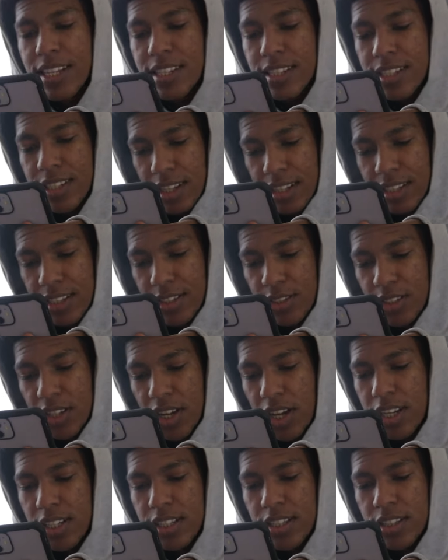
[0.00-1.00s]
Sex
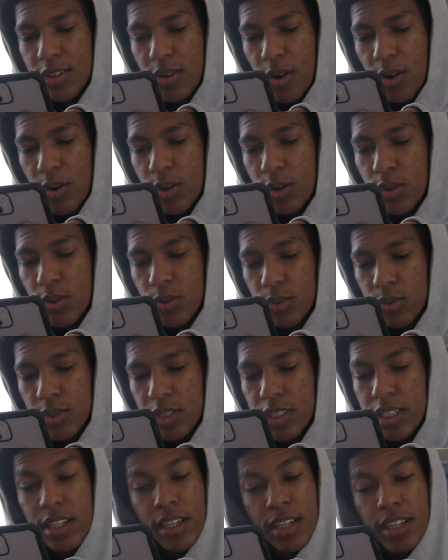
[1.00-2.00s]
Education,
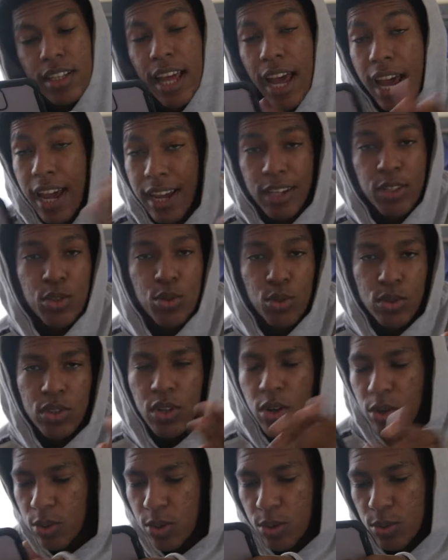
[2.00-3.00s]
Narcos, the actual
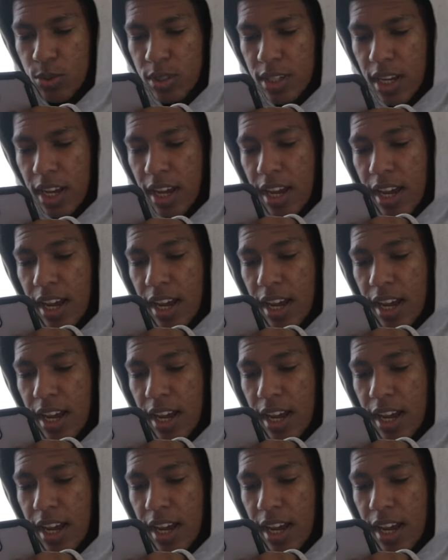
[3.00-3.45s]
Narcos,